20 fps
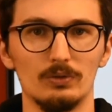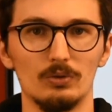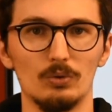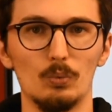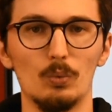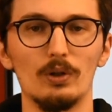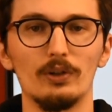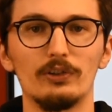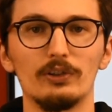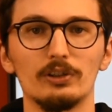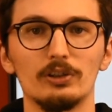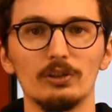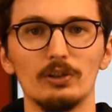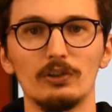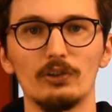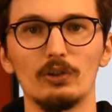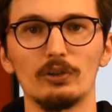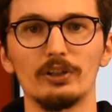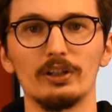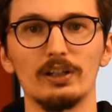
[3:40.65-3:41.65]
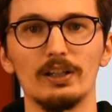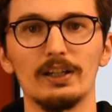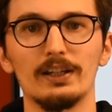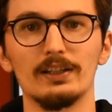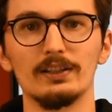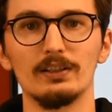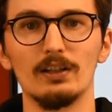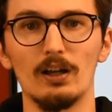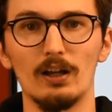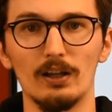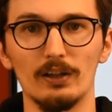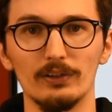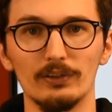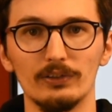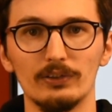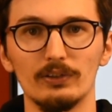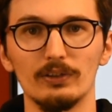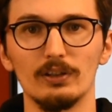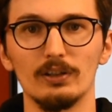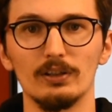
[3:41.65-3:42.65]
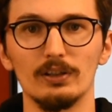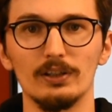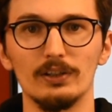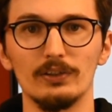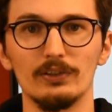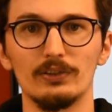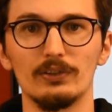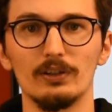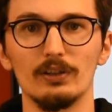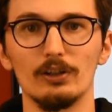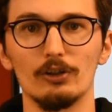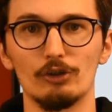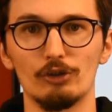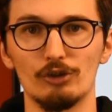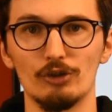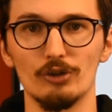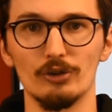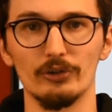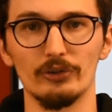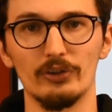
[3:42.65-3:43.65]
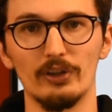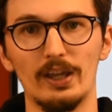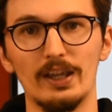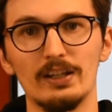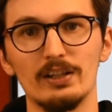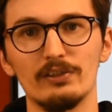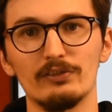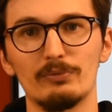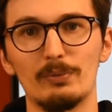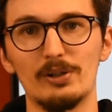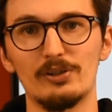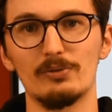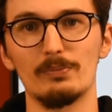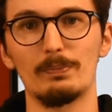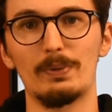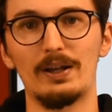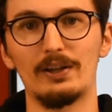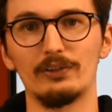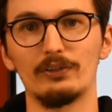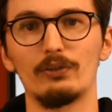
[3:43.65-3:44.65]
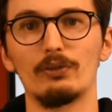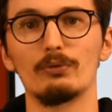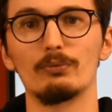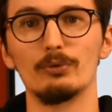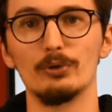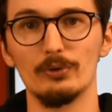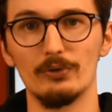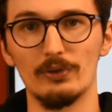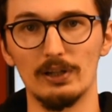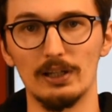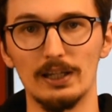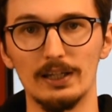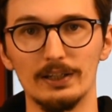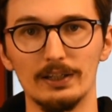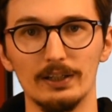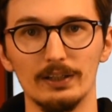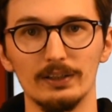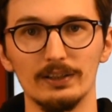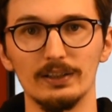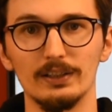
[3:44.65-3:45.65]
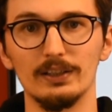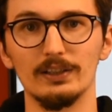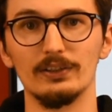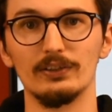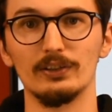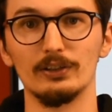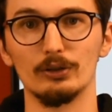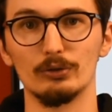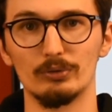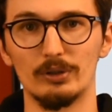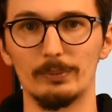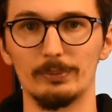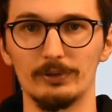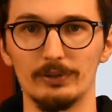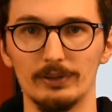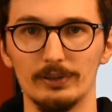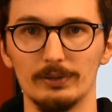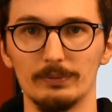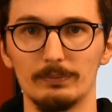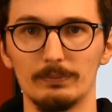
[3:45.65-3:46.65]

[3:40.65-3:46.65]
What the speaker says: What a secure socket layer does is assures that any information passed through the layer is encrypted.